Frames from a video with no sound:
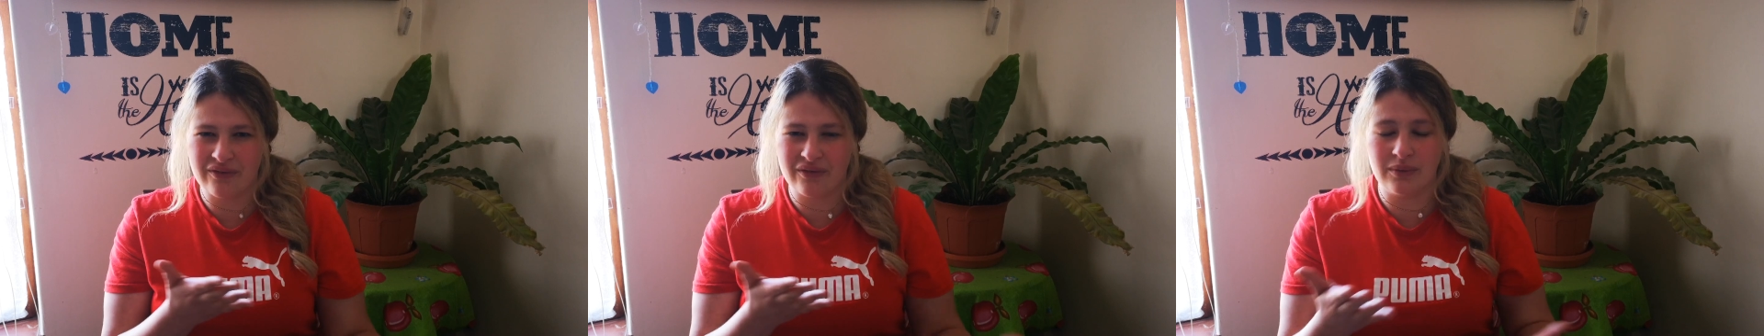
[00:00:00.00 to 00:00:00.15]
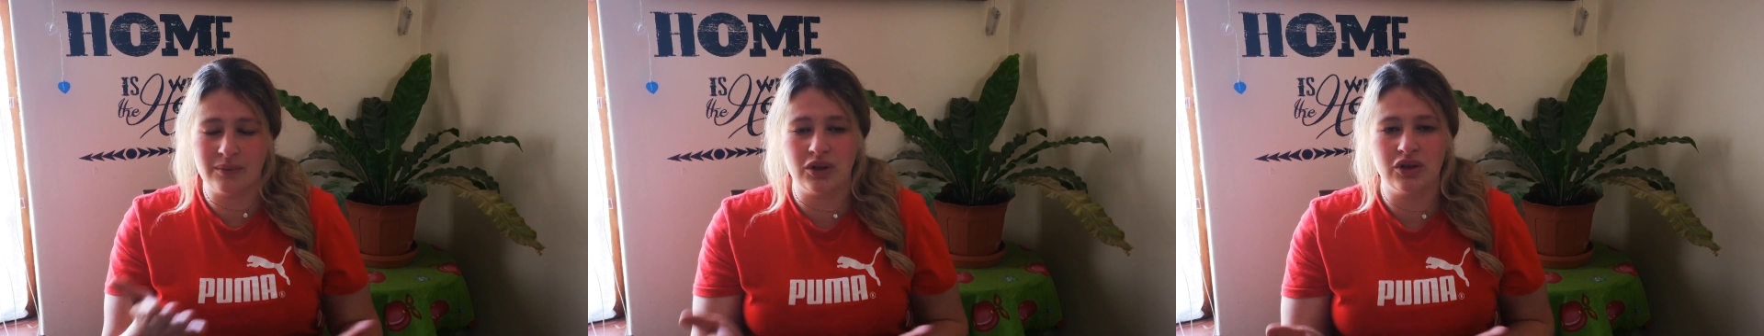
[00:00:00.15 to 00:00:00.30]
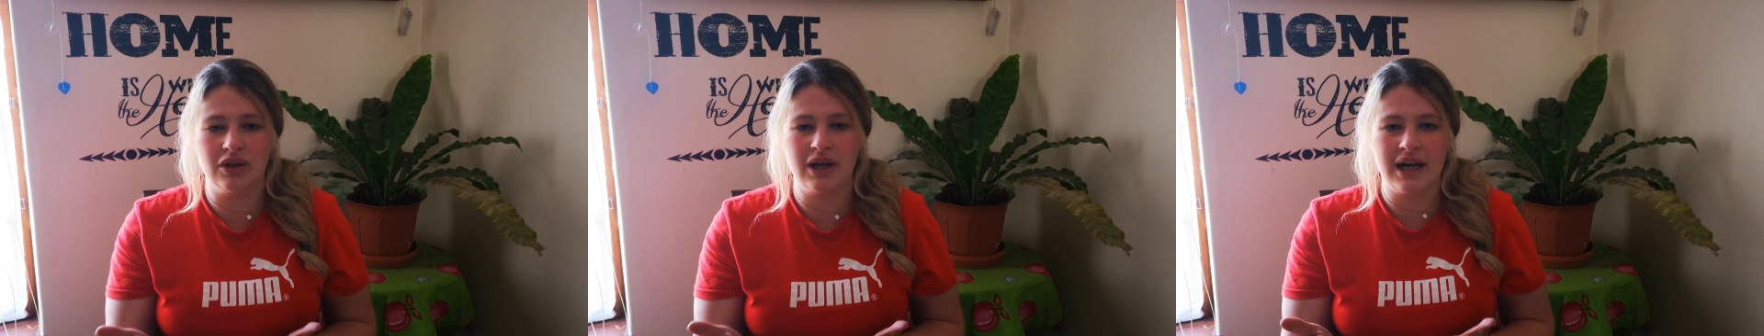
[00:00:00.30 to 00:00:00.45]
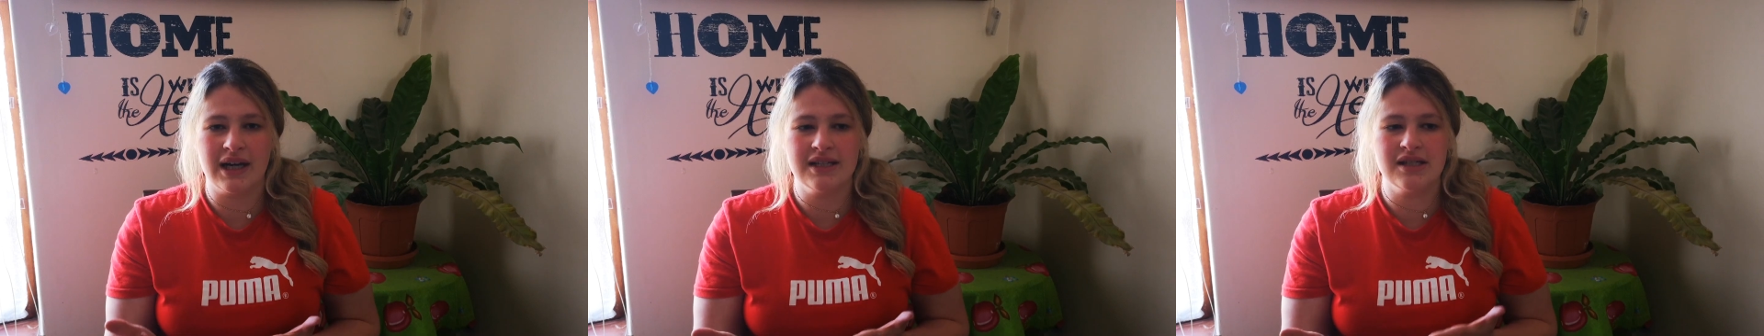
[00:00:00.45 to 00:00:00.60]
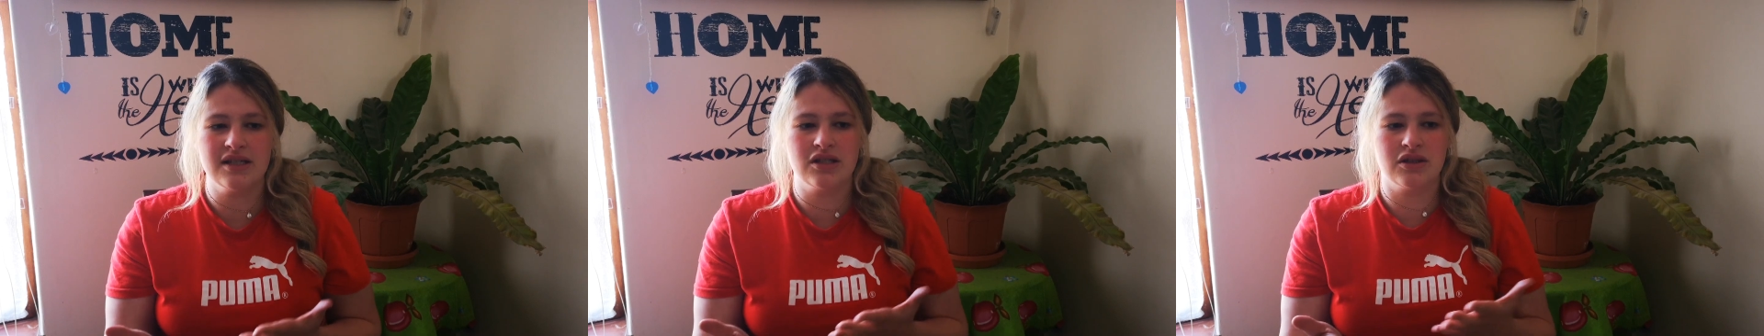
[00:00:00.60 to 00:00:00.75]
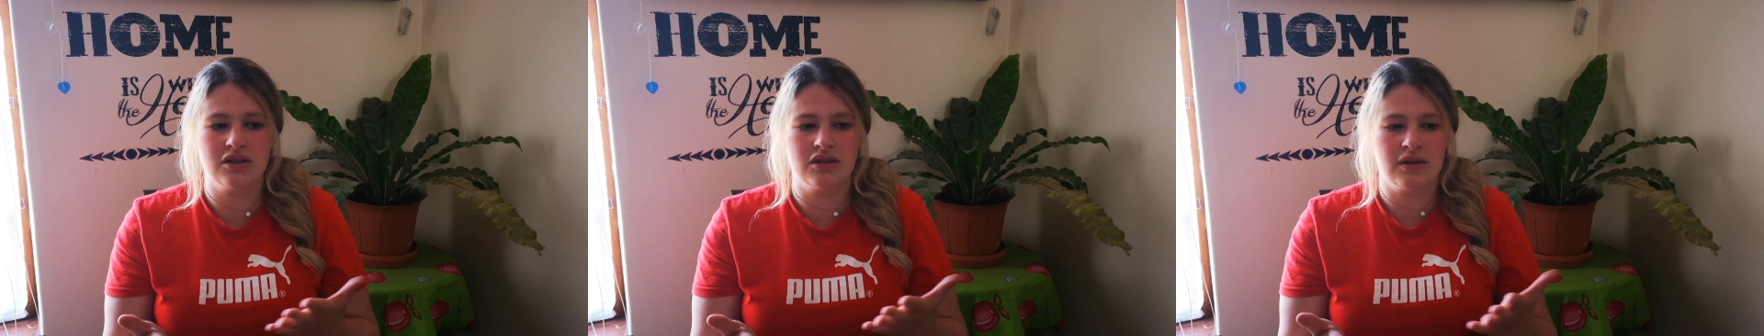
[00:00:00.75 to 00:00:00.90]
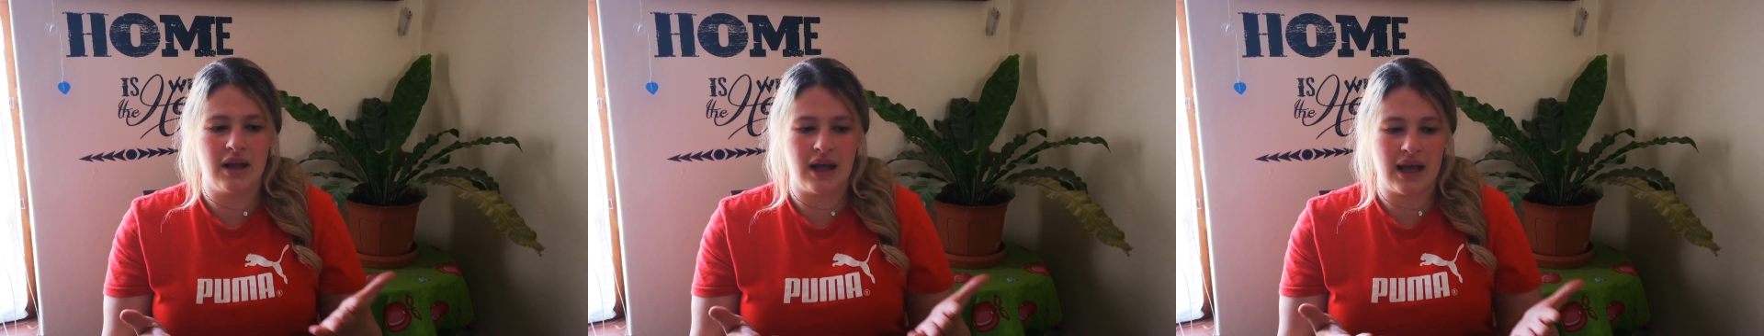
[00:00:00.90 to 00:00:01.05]
from you guys,
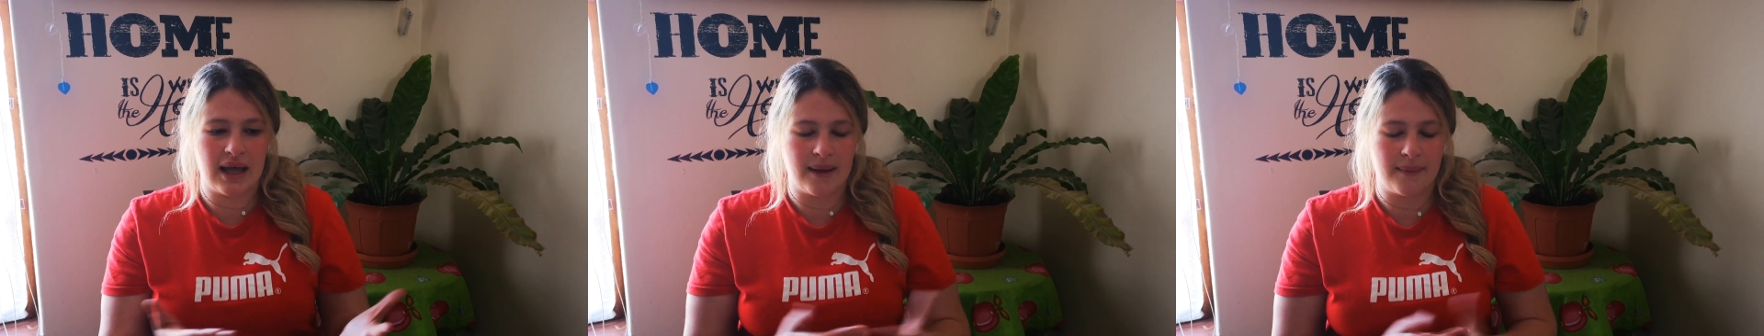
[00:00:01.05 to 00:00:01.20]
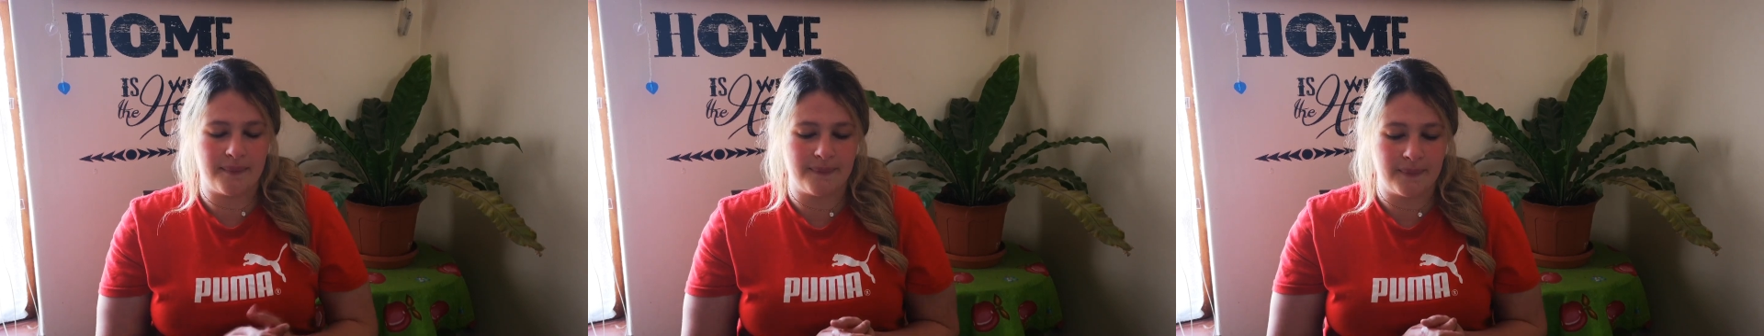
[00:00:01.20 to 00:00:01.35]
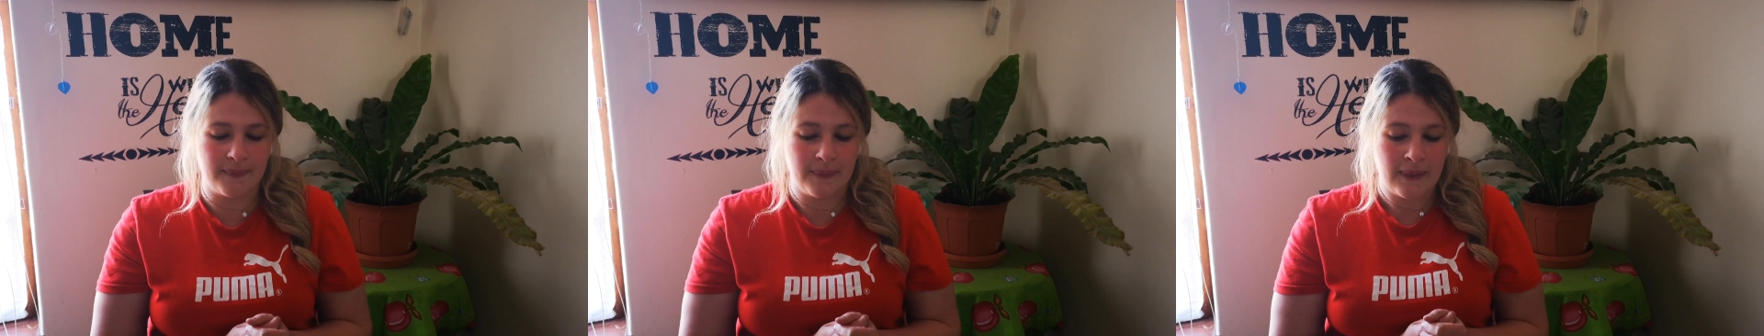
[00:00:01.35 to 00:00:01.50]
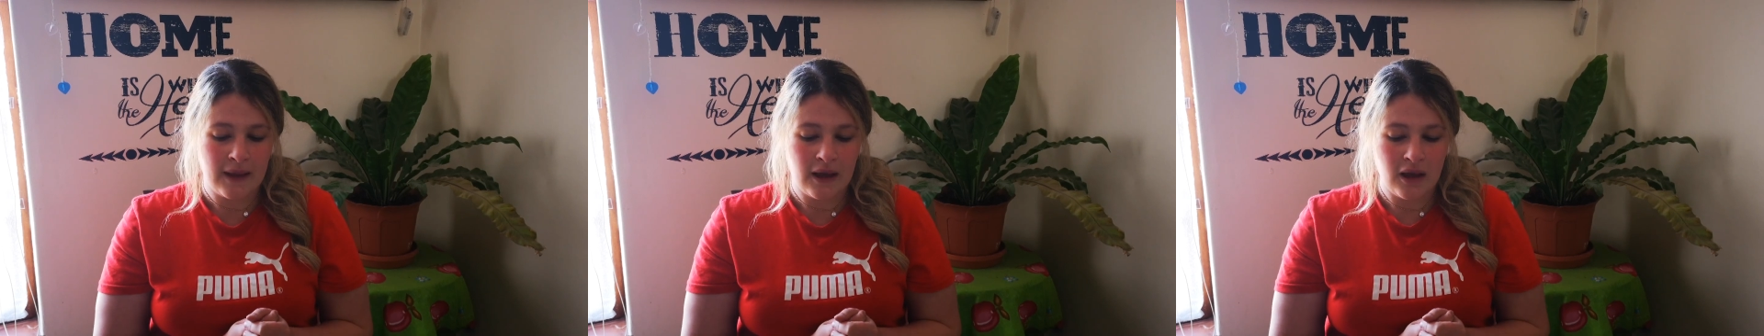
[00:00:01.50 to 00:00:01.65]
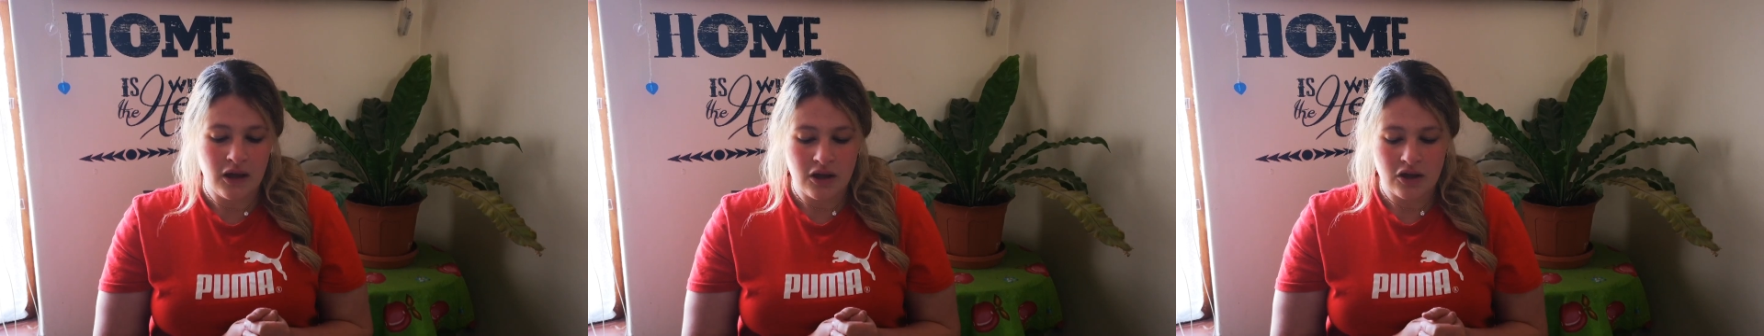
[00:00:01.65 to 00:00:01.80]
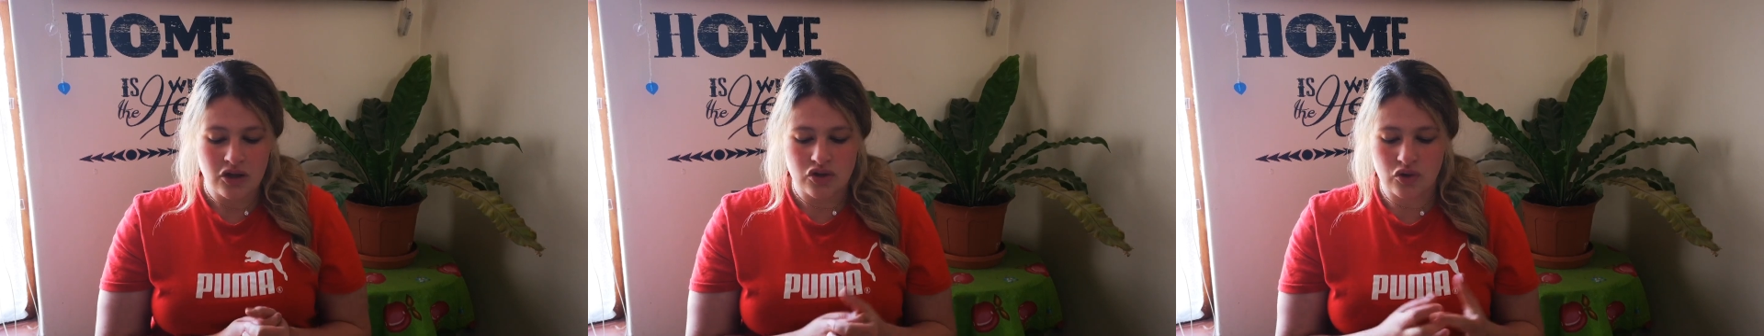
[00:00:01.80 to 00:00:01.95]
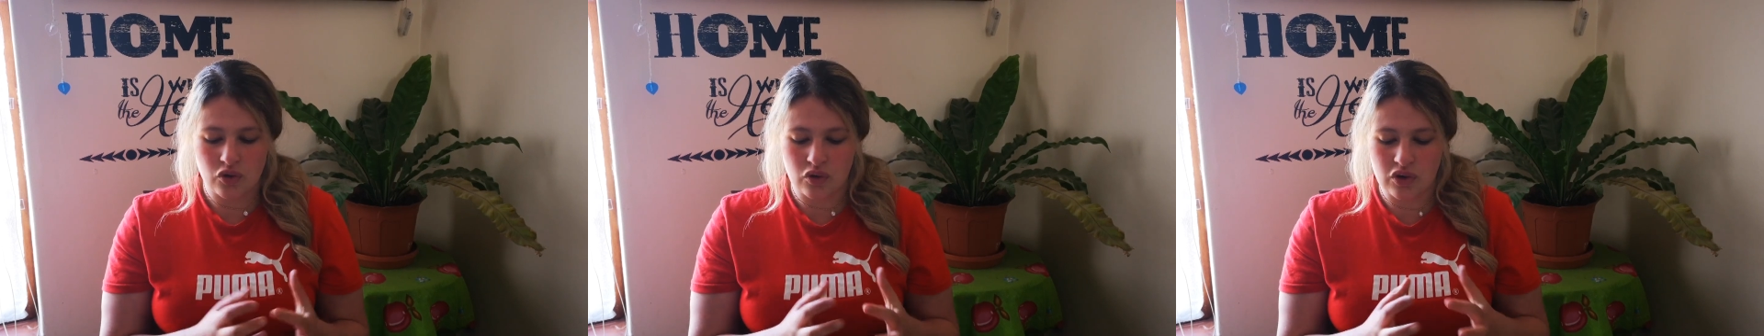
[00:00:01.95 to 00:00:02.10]

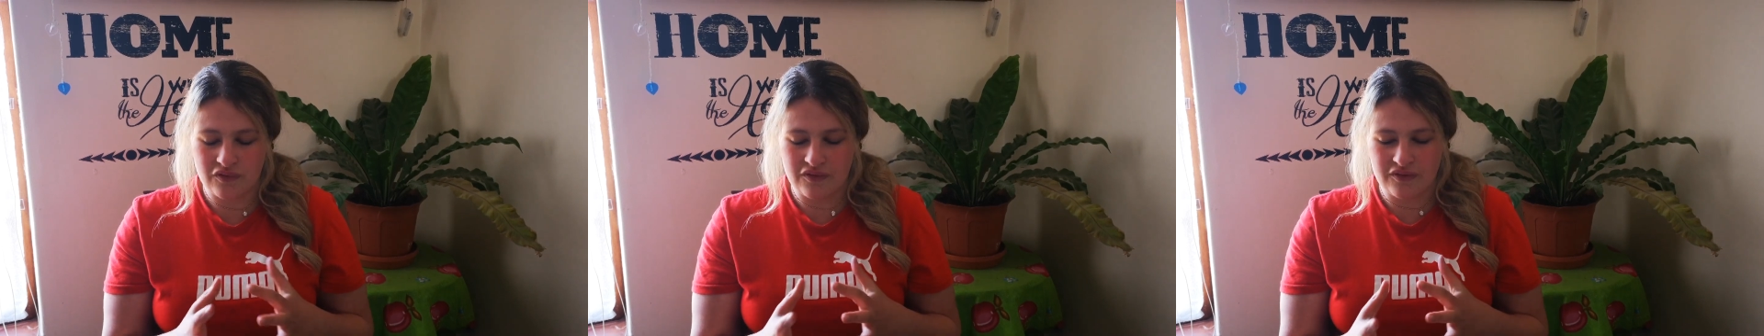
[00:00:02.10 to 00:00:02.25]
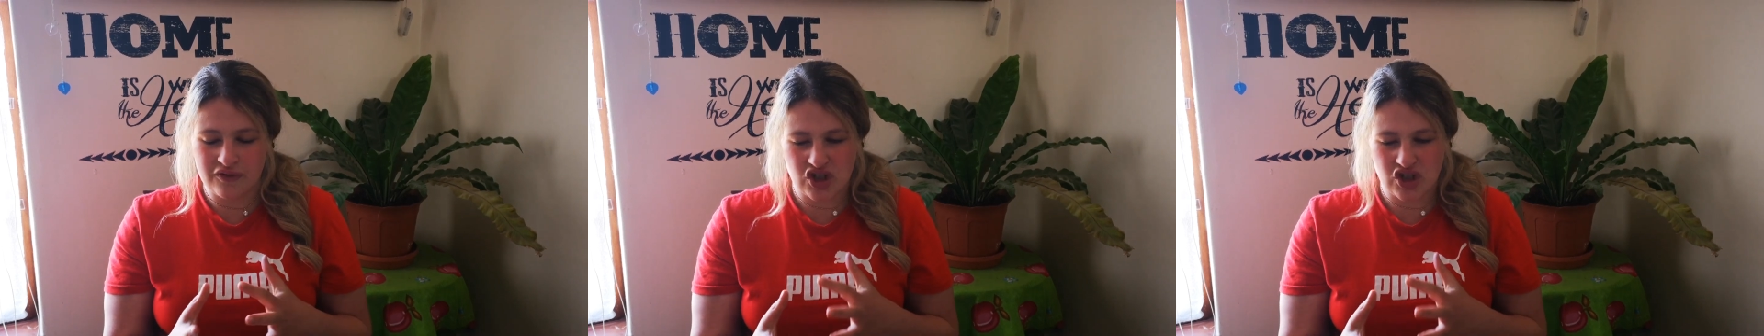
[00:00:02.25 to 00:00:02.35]
sort of